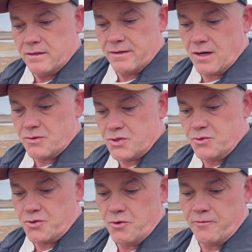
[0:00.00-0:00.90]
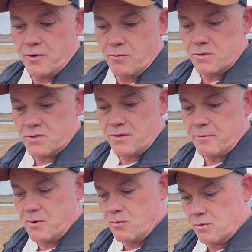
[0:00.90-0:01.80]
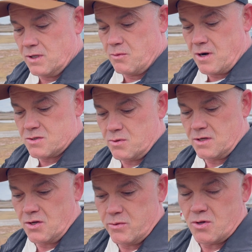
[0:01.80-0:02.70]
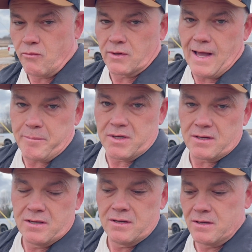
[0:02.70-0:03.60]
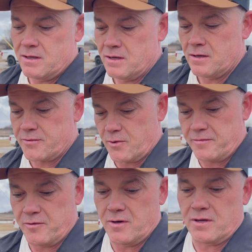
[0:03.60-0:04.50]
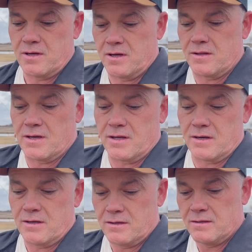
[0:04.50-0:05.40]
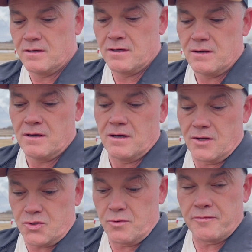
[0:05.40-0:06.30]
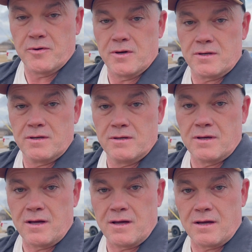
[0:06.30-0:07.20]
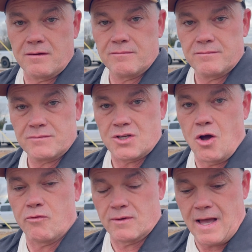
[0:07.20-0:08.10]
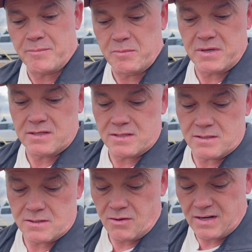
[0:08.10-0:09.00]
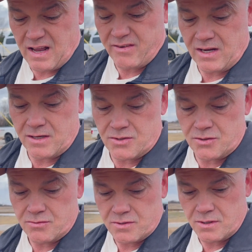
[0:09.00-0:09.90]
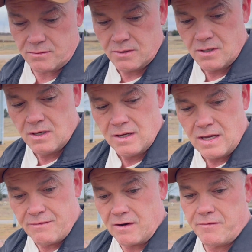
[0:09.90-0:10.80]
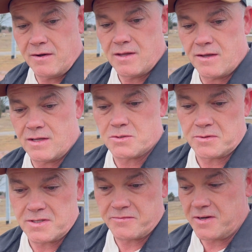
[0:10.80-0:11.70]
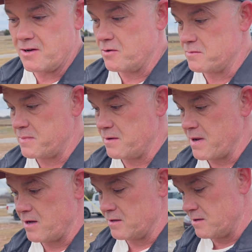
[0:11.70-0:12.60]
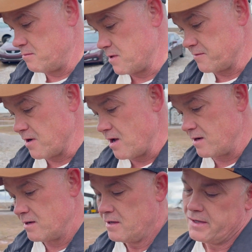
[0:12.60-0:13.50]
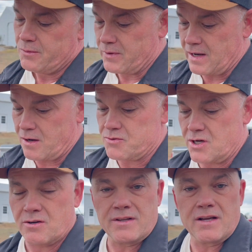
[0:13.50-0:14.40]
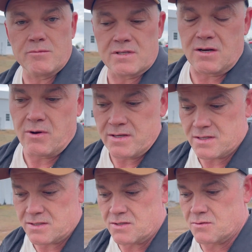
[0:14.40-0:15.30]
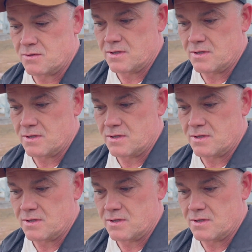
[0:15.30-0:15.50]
2-foot ones on there. But really what I was wanting to do is overlap it. 3 foot and then a 2-foot to overlap the pieces, so I didn't have any issues. So if I can find that, that's what this video will be about. But if not, we got to go check on the animals anyway, since it